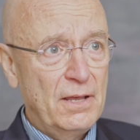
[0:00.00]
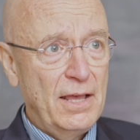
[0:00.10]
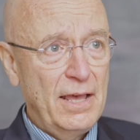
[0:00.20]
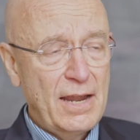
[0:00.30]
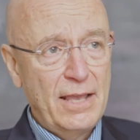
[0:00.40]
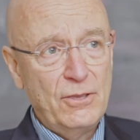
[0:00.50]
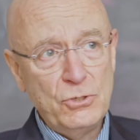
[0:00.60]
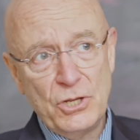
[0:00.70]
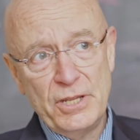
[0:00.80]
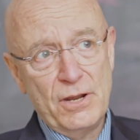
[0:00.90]
And I
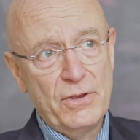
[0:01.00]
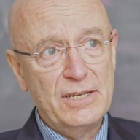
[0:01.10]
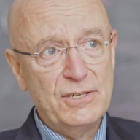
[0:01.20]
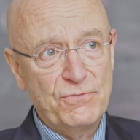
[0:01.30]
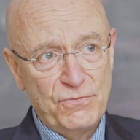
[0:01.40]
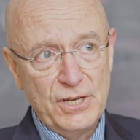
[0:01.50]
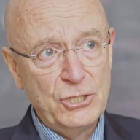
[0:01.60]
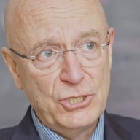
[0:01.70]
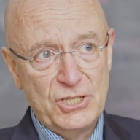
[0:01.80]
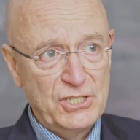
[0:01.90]
usually don't get to
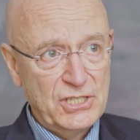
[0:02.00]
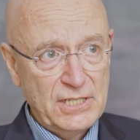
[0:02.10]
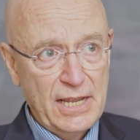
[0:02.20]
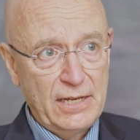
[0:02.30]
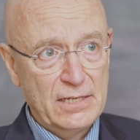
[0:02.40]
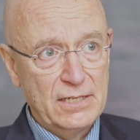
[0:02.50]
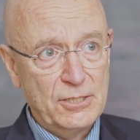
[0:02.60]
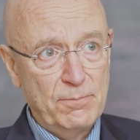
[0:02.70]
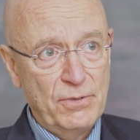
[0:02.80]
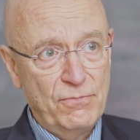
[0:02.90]
finish the sentence
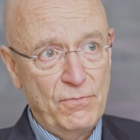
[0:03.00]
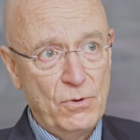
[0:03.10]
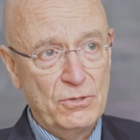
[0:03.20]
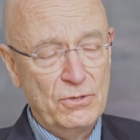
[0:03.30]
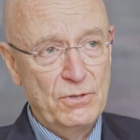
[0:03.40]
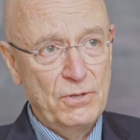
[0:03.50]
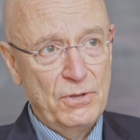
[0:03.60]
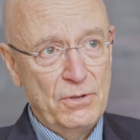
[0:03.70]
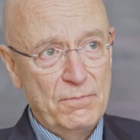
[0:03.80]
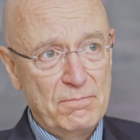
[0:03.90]
before
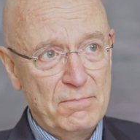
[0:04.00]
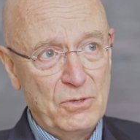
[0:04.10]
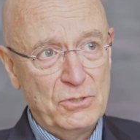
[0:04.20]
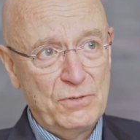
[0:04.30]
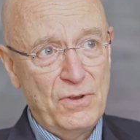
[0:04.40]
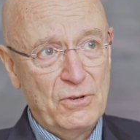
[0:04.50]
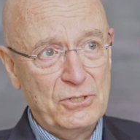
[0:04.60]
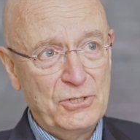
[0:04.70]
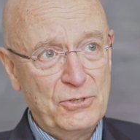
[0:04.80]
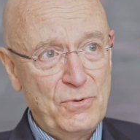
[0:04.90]
most folks
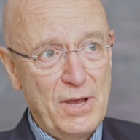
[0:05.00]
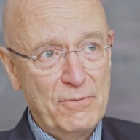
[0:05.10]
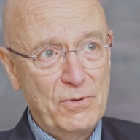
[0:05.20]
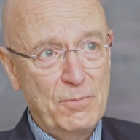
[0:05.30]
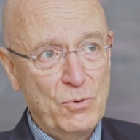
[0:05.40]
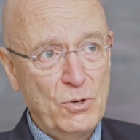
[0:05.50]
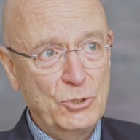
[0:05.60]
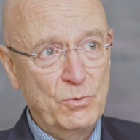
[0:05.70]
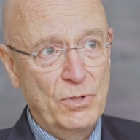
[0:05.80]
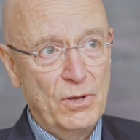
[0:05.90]
who I would approach
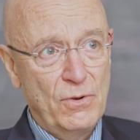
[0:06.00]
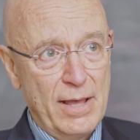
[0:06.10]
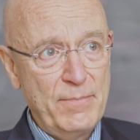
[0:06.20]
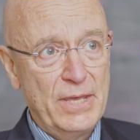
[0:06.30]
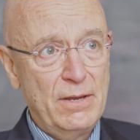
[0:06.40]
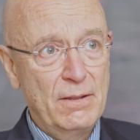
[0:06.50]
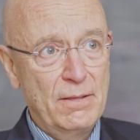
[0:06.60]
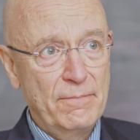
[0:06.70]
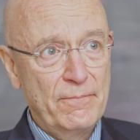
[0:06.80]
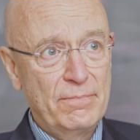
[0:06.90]
will go, I'm in.
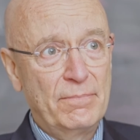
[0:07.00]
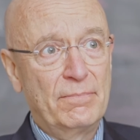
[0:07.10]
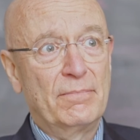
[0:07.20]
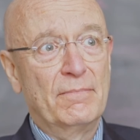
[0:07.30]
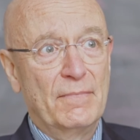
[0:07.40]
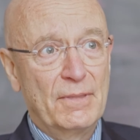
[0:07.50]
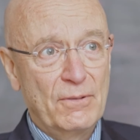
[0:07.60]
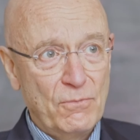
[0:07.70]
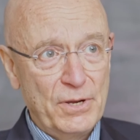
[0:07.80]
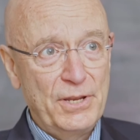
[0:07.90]

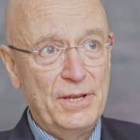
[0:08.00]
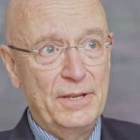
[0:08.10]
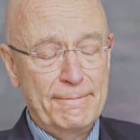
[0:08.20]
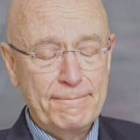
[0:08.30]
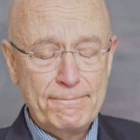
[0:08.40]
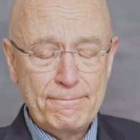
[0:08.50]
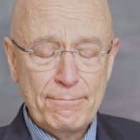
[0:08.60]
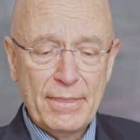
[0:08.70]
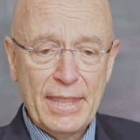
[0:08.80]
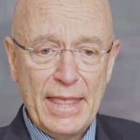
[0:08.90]
What do you need?
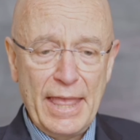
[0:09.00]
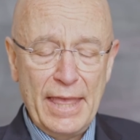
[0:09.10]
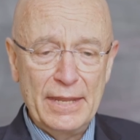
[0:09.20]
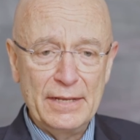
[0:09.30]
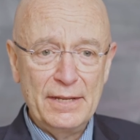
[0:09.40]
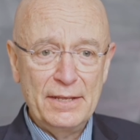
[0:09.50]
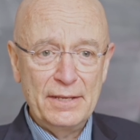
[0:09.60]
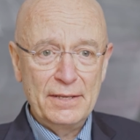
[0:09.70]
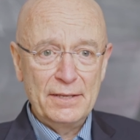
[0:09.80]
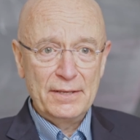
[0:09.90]
And
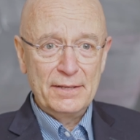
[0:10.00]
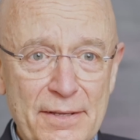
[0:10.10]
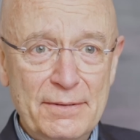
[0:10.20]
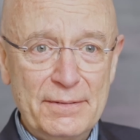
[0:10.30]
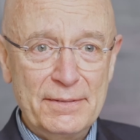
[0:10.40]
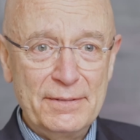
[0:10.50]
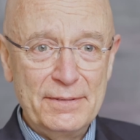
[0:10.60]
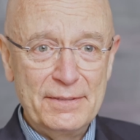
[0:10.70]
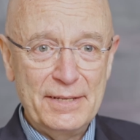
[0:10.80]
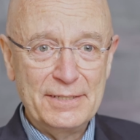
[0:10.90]

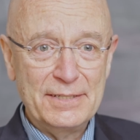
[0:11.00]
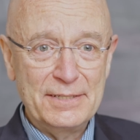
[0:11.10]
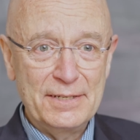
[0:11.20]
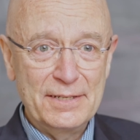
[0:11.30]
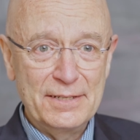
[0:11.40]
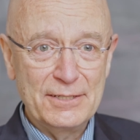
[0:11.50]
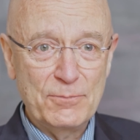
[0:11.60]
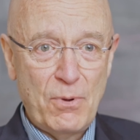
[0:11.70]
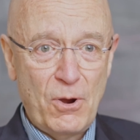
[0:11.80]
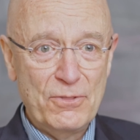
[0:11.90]
that's, that's
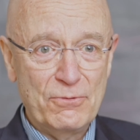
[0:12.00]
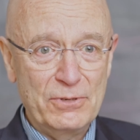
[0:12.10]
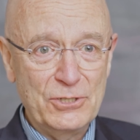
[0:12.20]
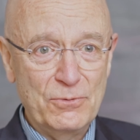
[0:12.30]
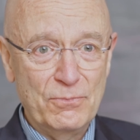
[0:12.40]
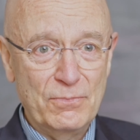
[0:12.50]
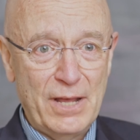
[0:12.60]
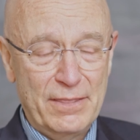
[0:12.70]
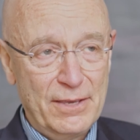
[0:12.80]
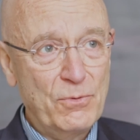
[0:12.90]
part of the reason I
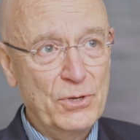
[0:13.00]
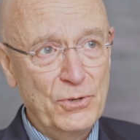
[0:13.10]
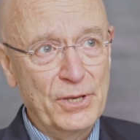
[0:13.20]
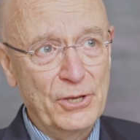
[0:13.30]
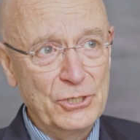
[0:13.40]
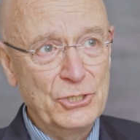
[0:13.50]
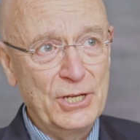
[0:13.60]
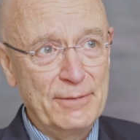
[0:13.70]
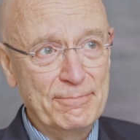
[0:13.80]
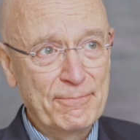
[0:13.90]
think we're doing a good job.